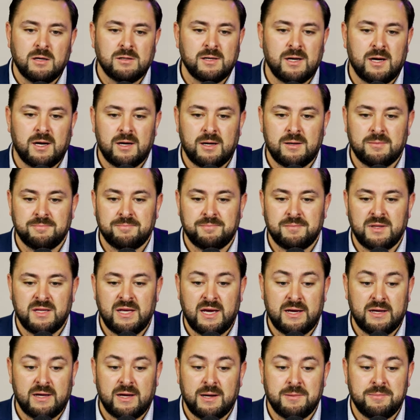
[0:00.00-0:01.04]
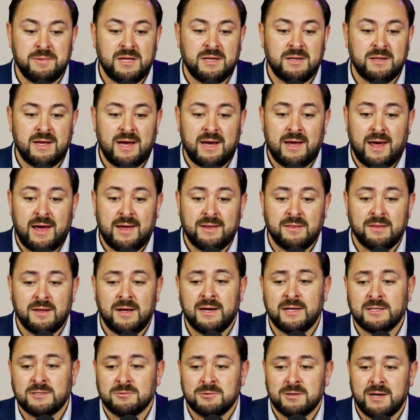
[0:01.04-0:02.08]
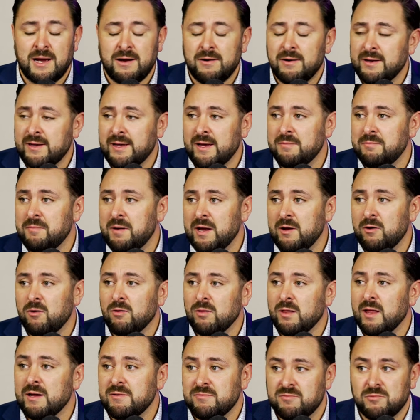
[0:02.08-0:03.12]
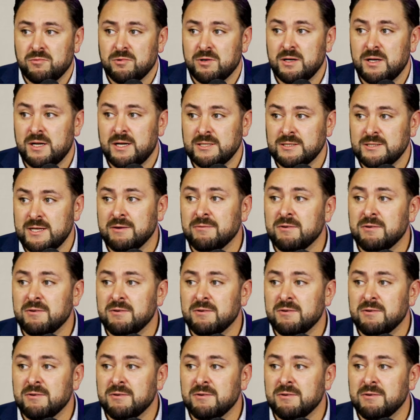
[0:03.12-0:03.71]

Um, yeah, I mean, that athletics were how I kept my whole life organized.